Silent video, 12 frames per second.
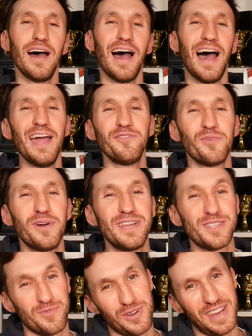Hi everyone,
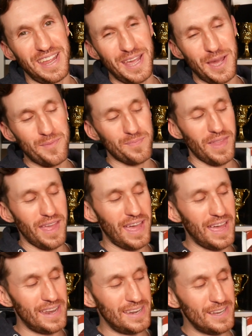it's Rodney here,
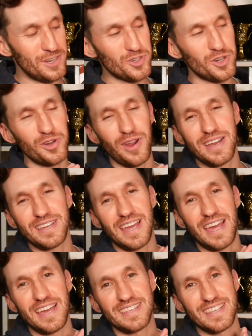and Litjoy Crate
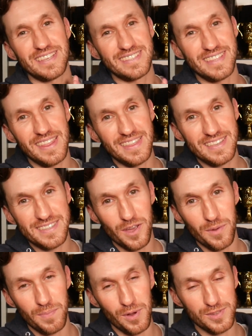has sent this
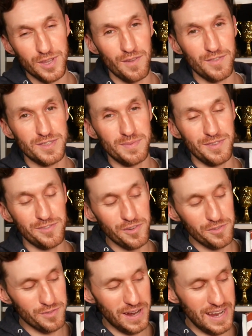box over to me for
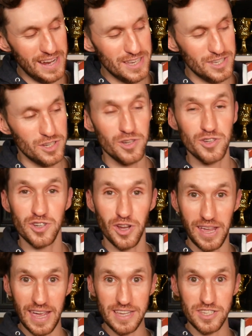free to
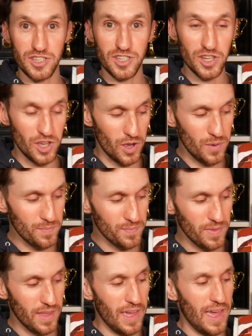showcase to you,
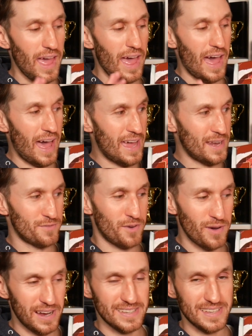and I'm
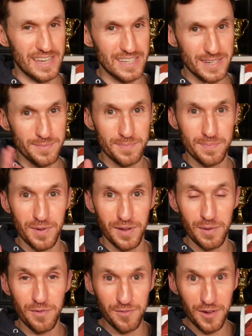very excited. But
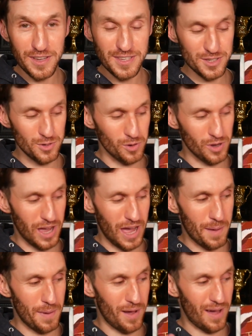can we first talk
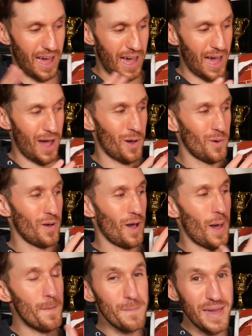about how
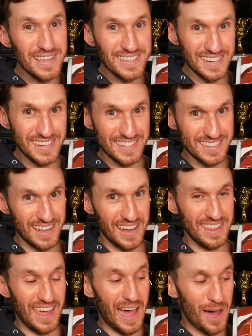amazingly
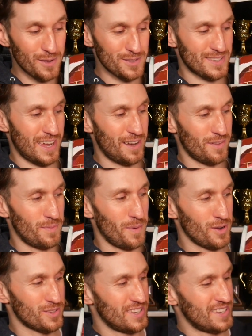designed the outside of the
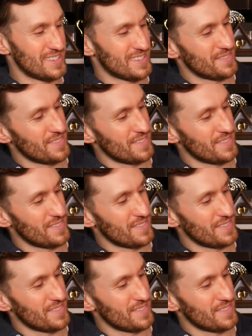box is?